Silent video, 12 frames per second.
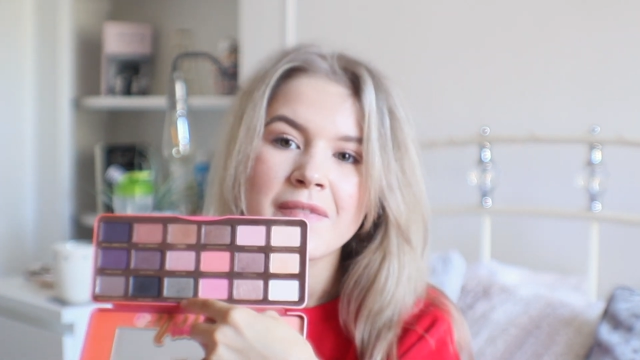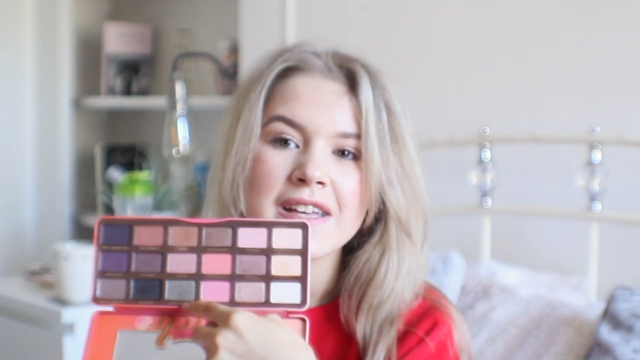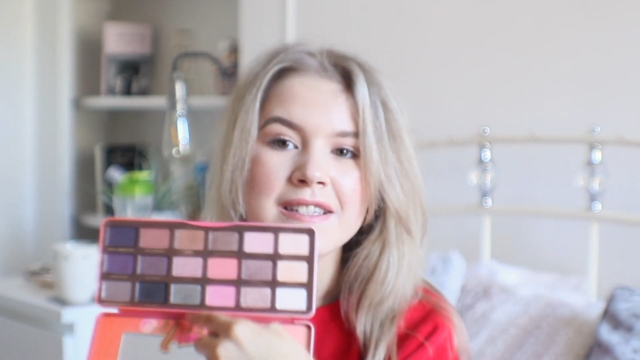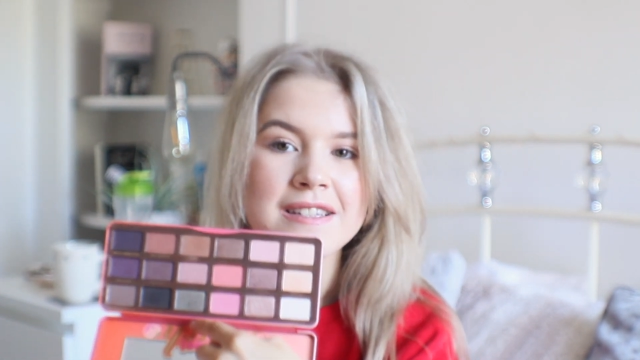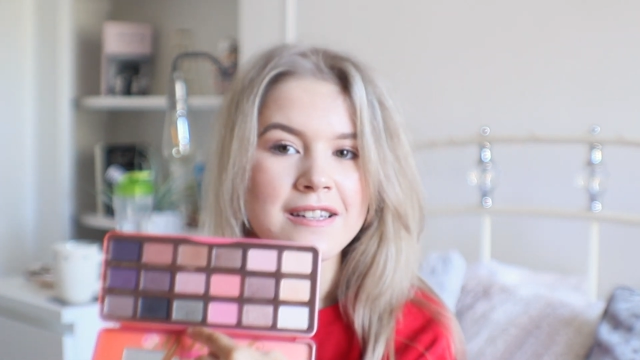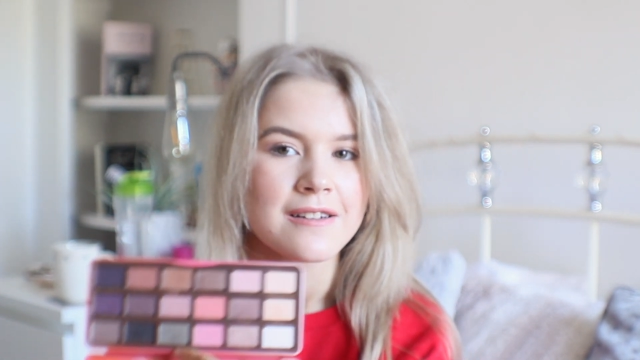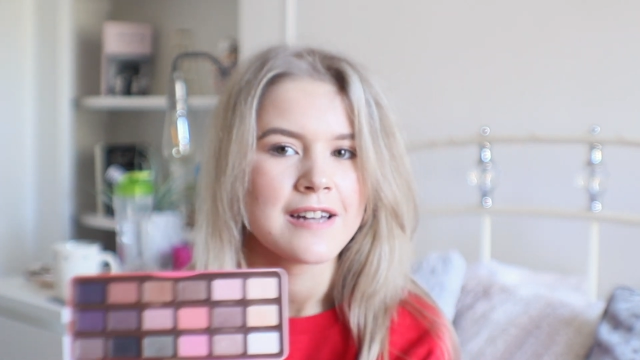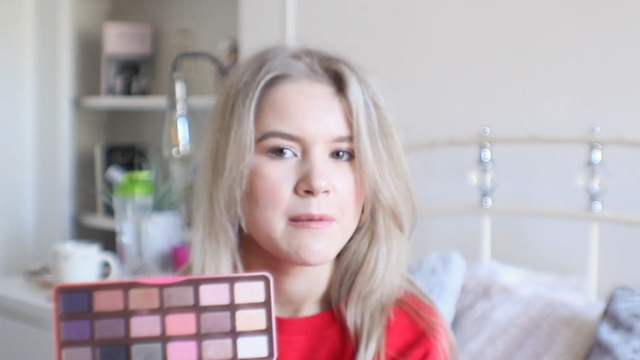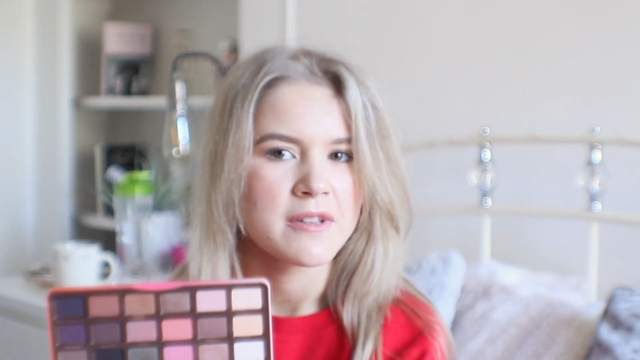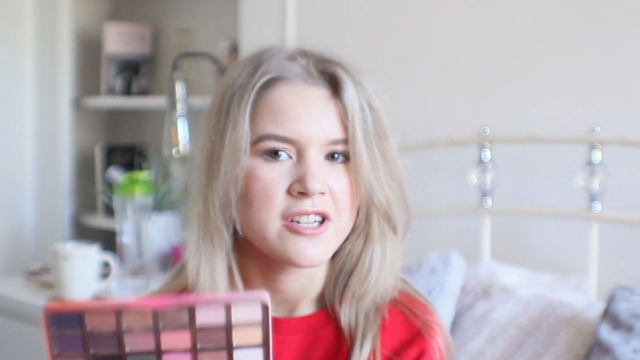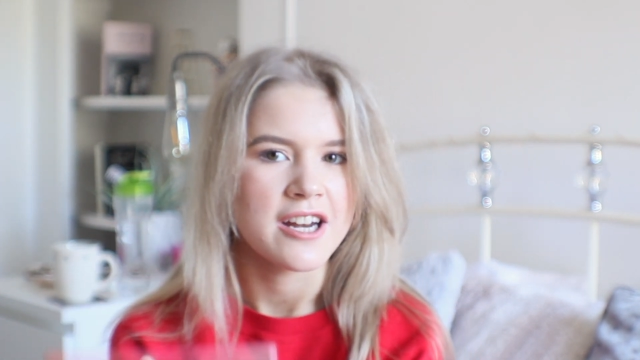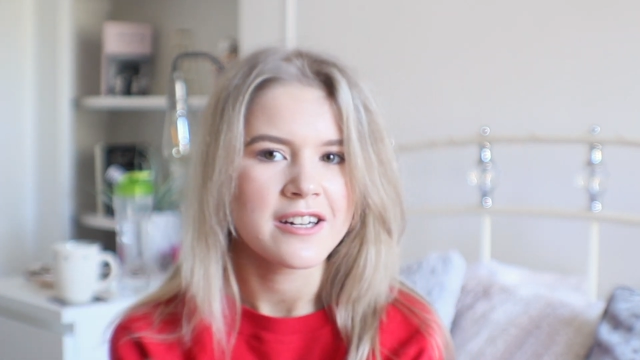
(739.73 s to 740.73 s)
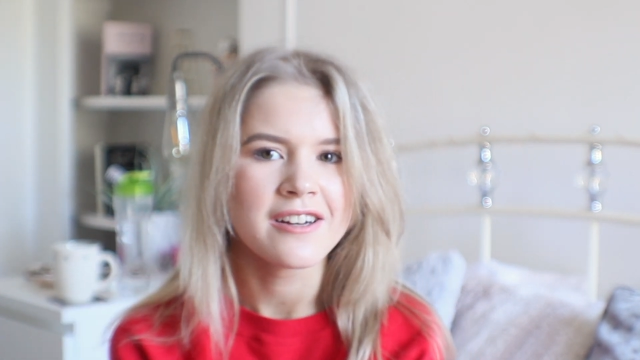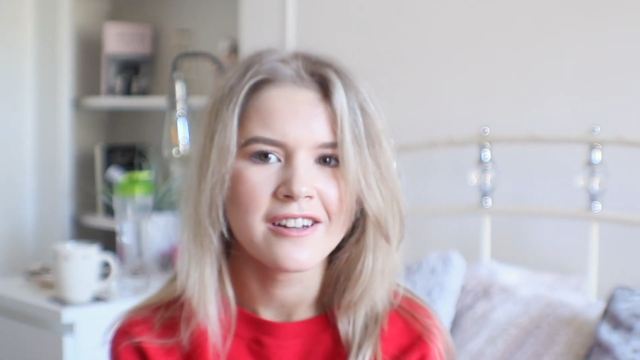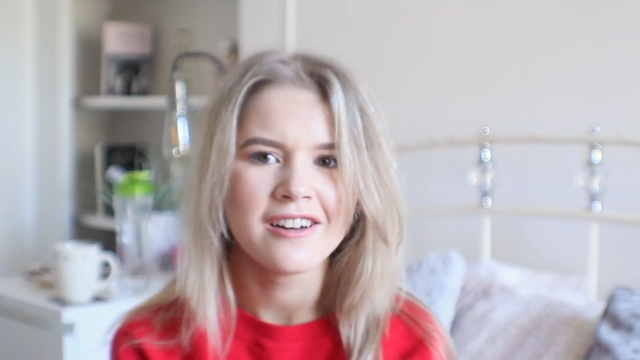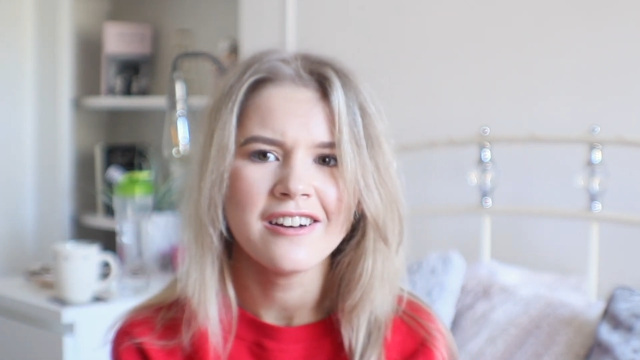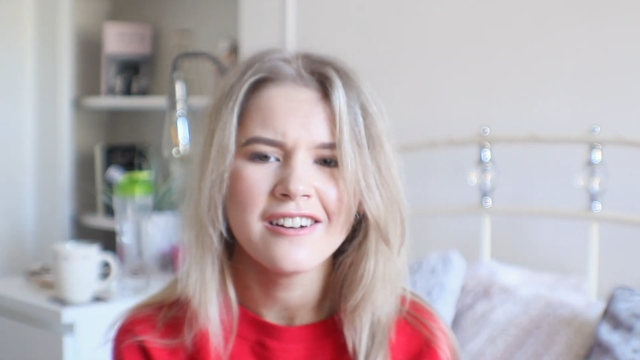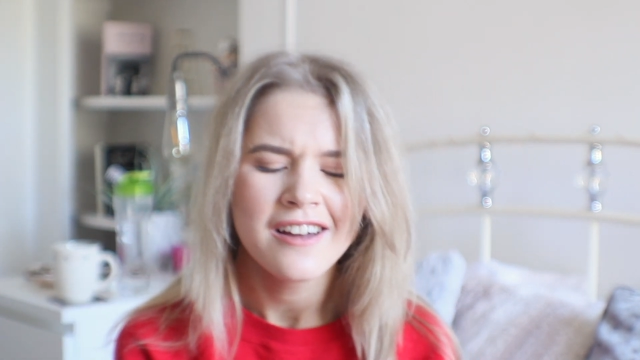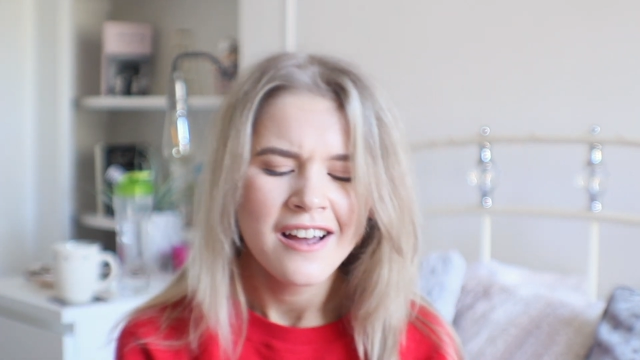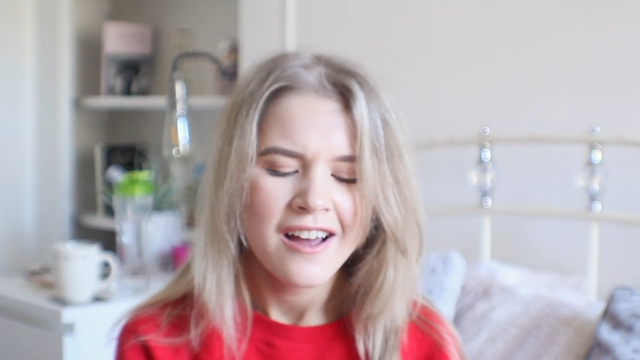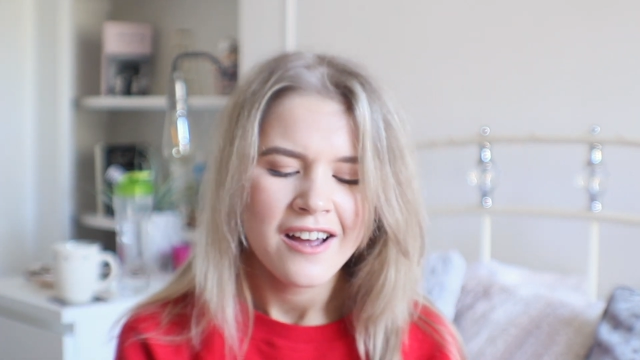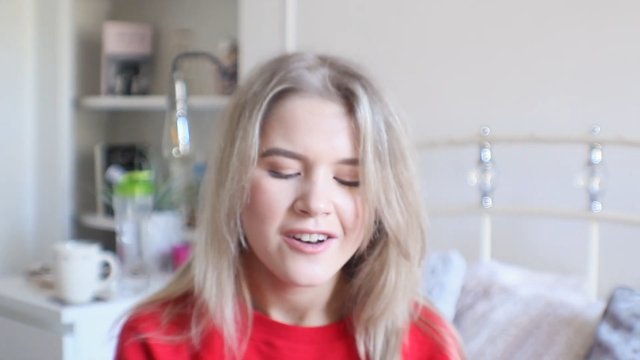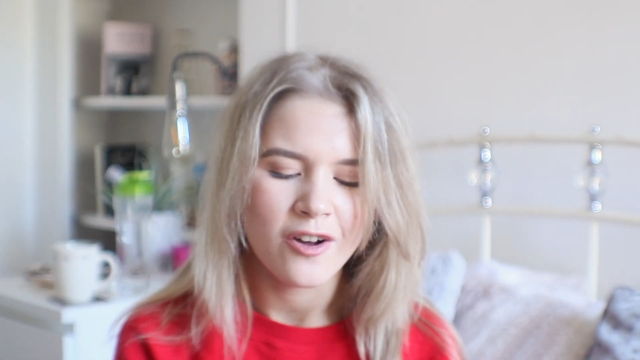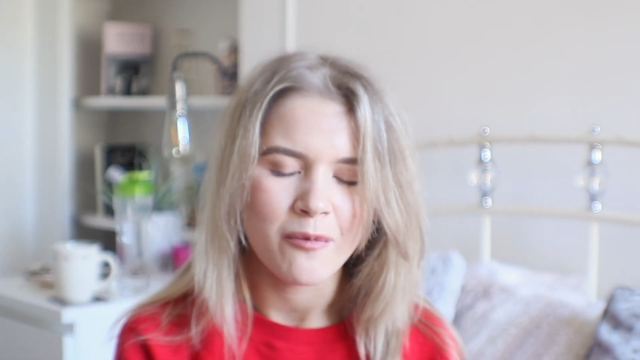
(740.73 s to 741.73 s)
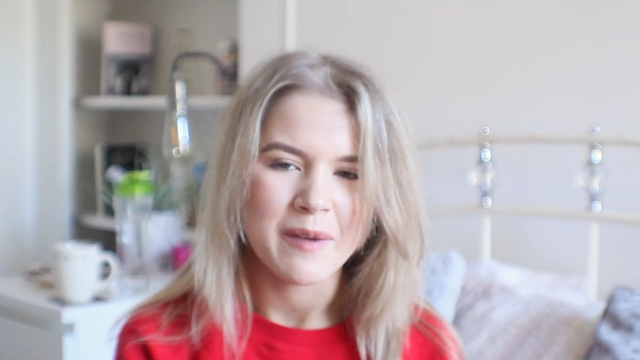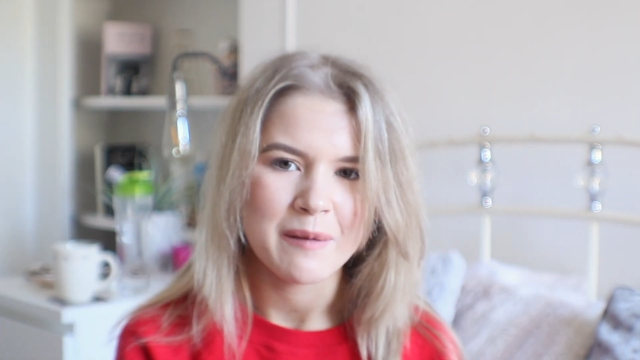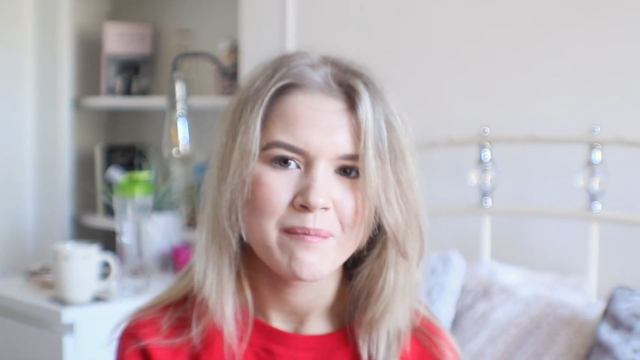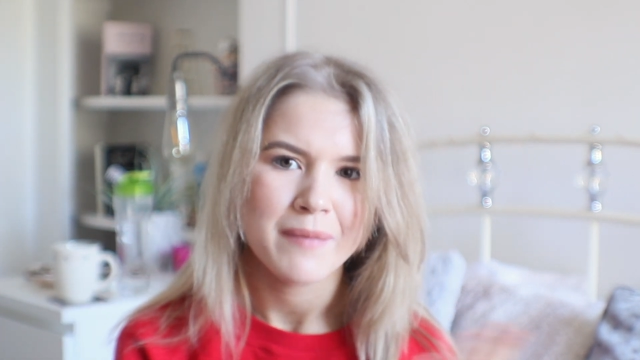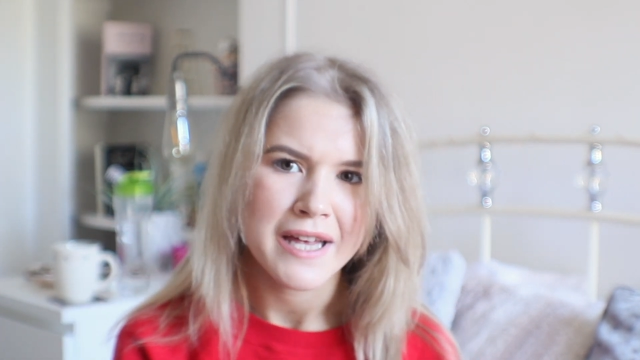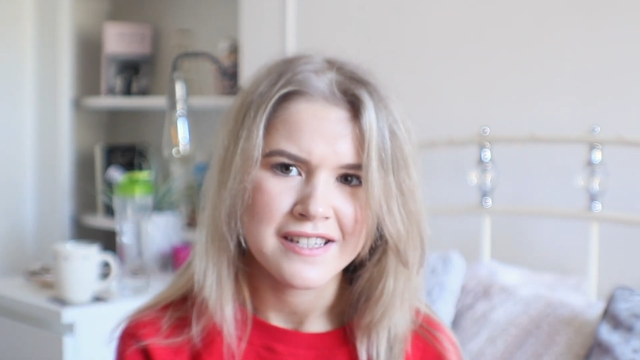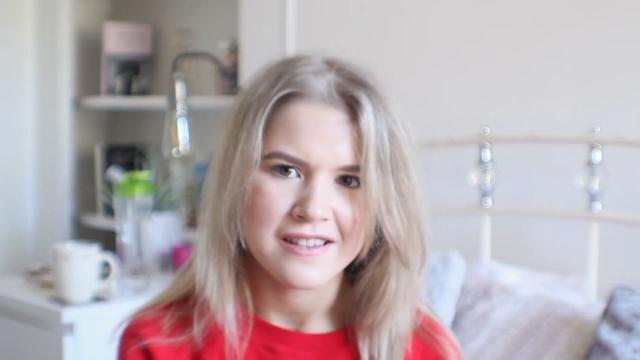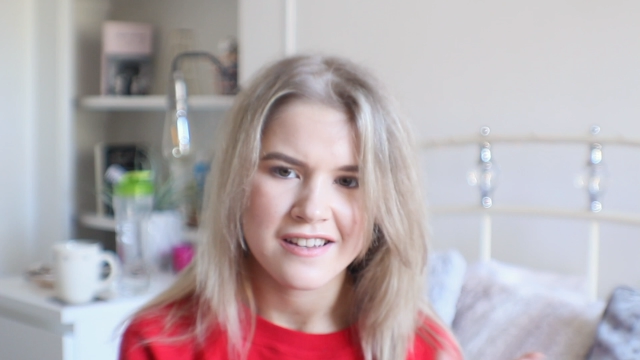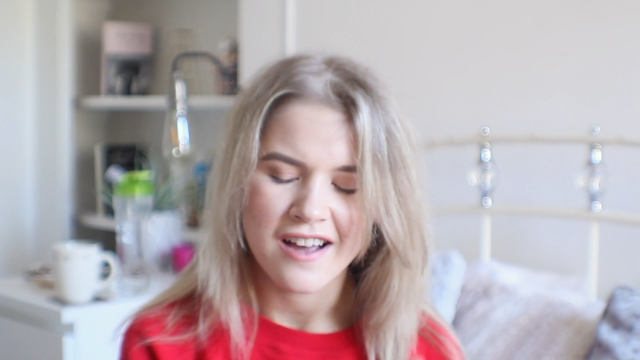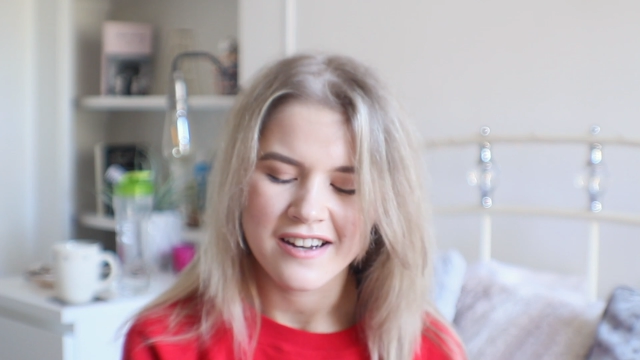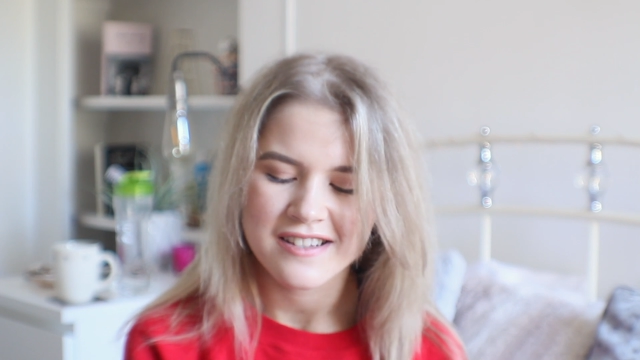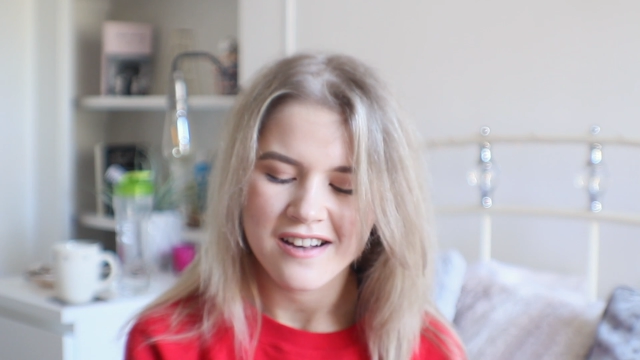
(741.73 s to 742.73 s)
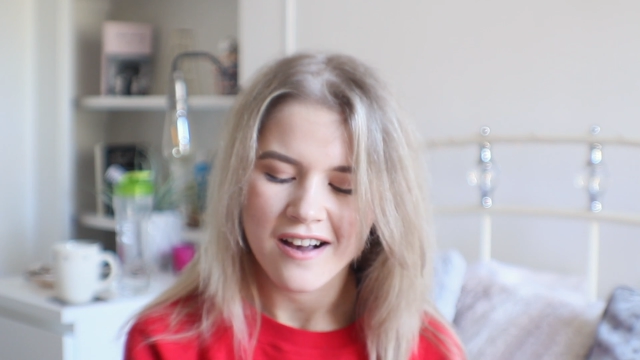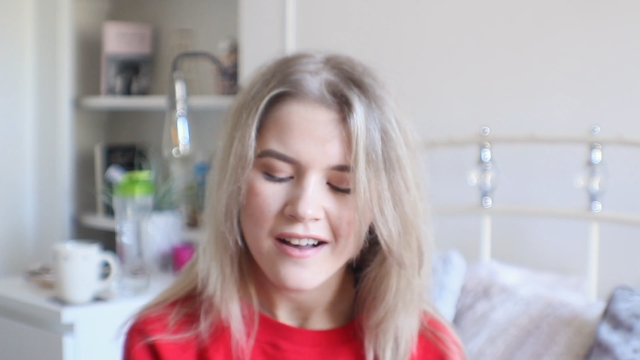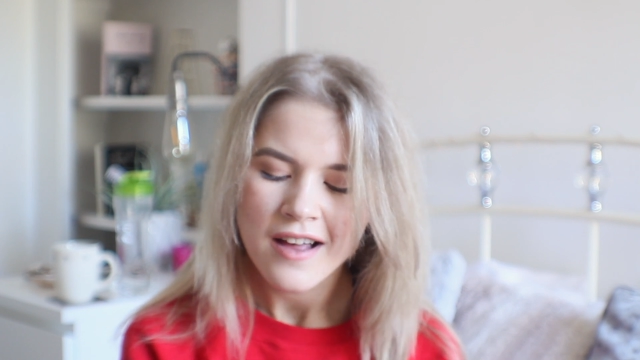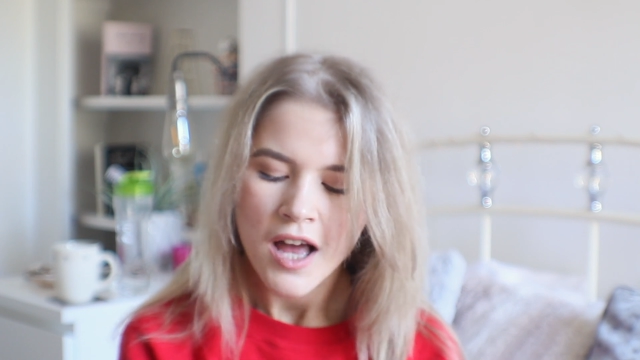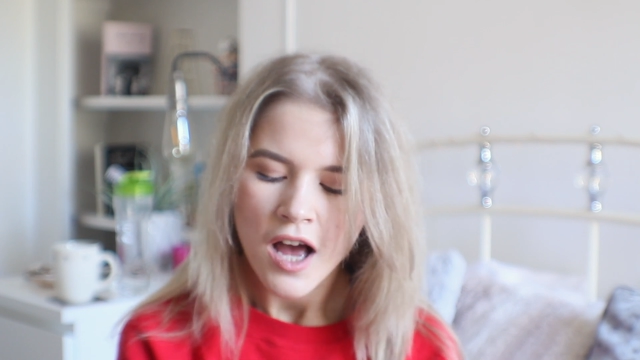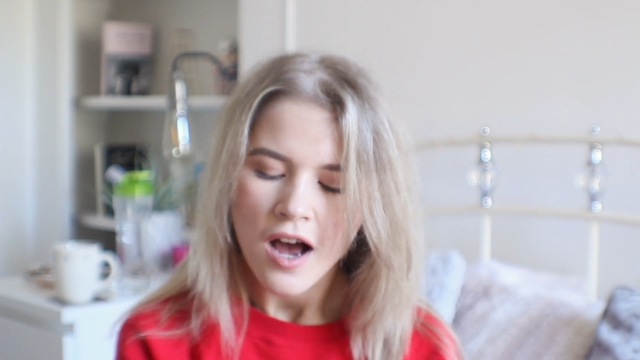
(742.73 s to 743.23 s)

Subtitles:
that's the name of the shade, not me blessing the colour's heart,